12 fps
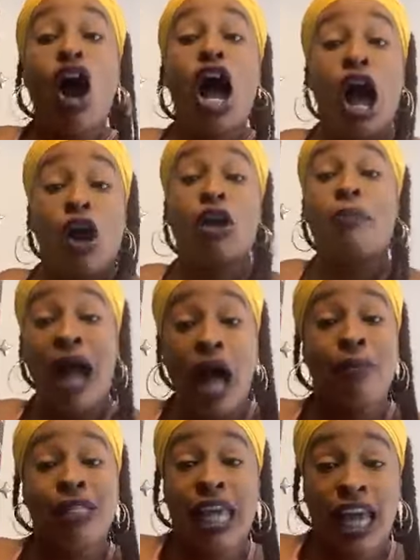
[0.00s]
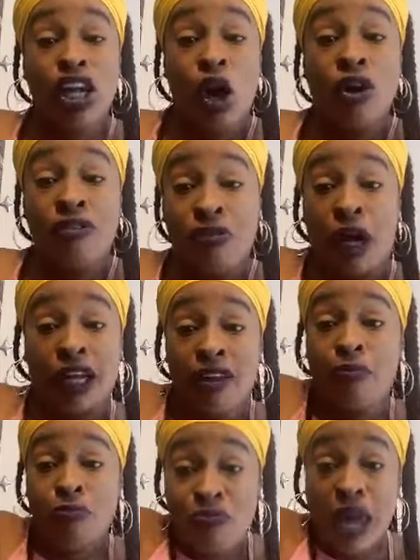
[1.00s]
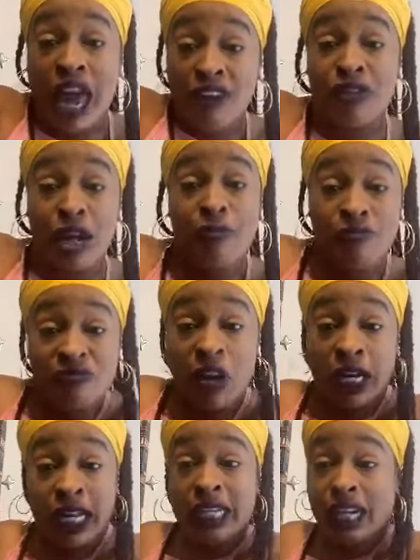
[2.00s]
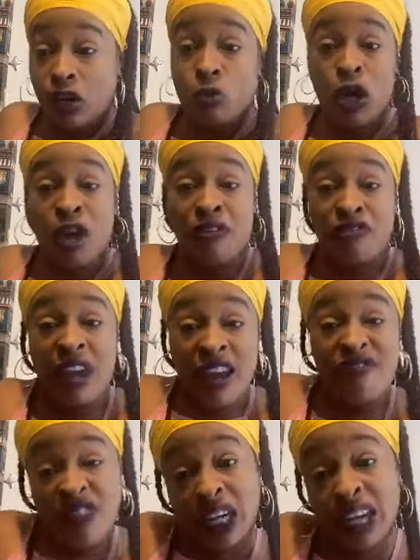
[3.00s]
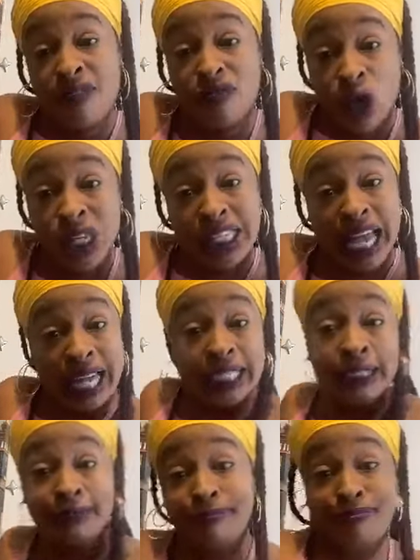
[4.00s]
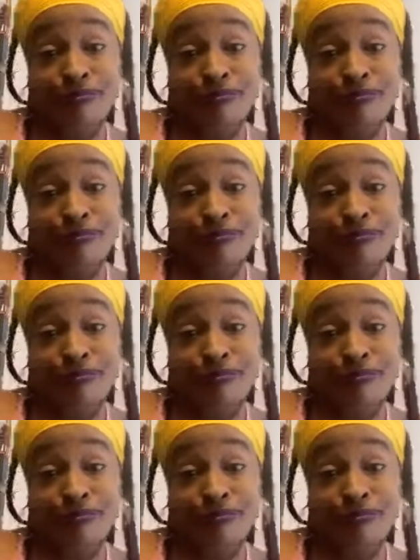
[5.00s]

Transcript: How, how the Bahamas ain't know the fucking FNM fucking didn't win off a fake fucking voters card?